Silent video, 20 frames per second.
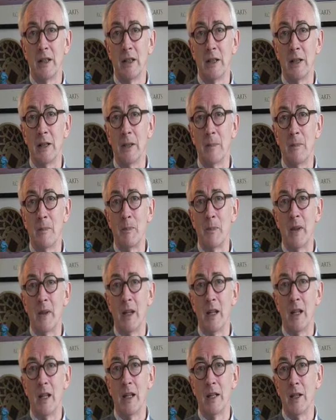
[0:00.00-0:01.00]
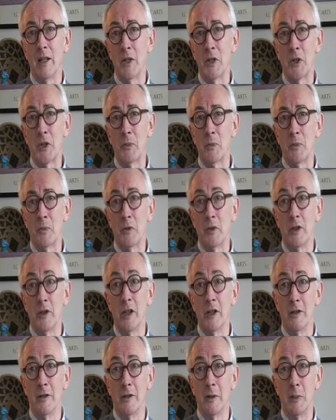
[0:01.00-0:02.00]
and is
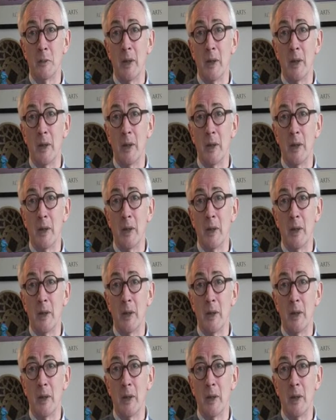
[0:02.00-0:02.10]
300